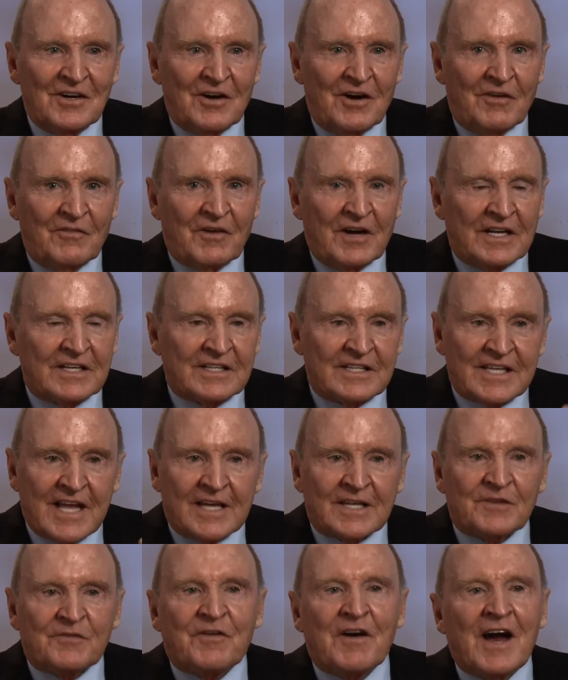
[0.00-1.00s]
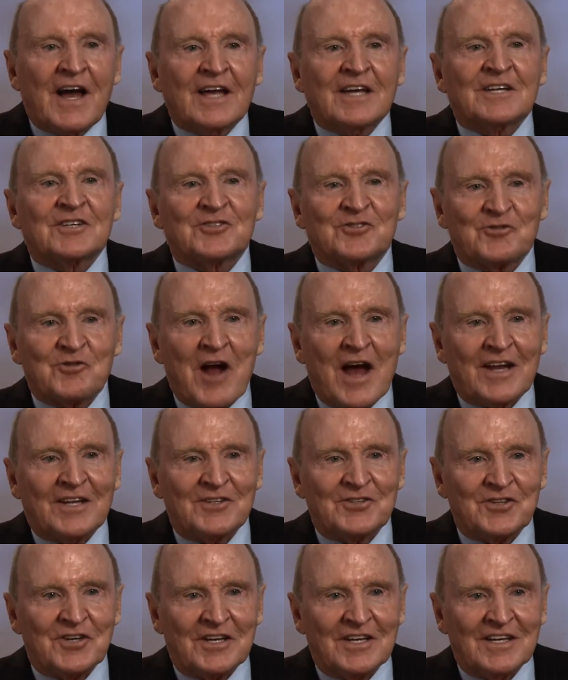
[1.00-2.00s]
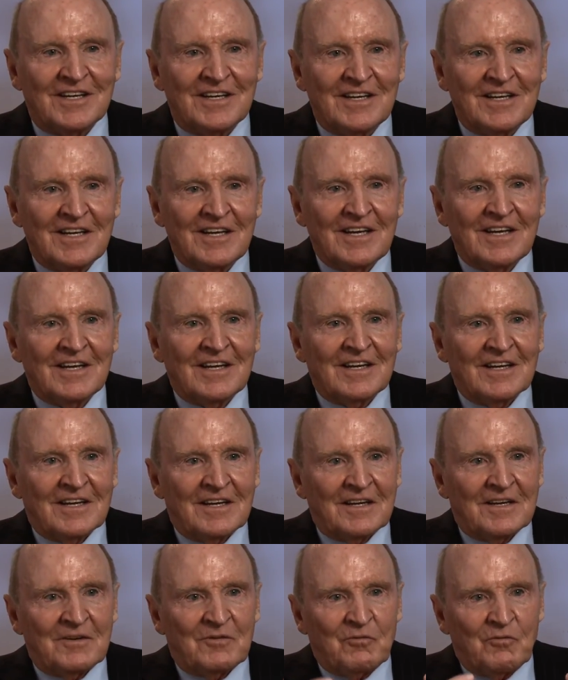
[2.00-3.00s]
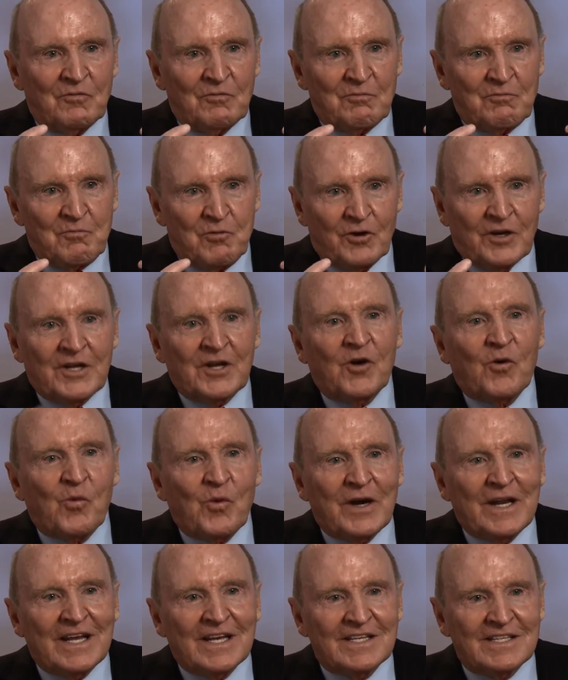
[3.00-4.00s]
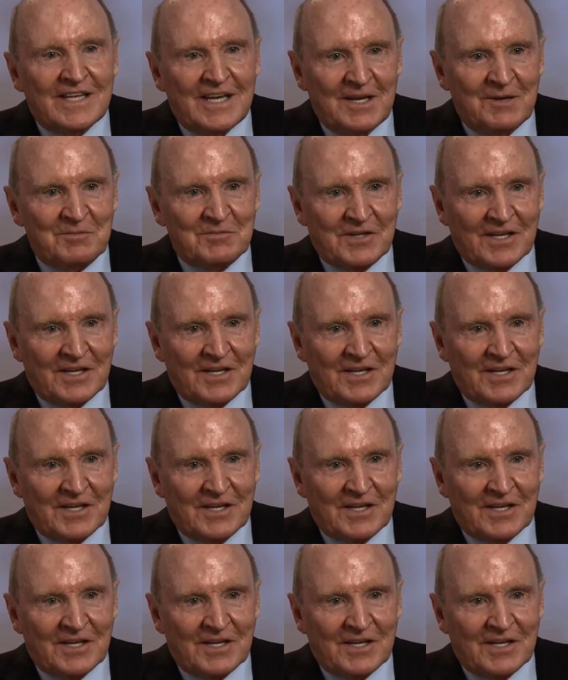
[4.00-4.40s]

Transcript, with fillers: of identifying a strategy, putting a winning team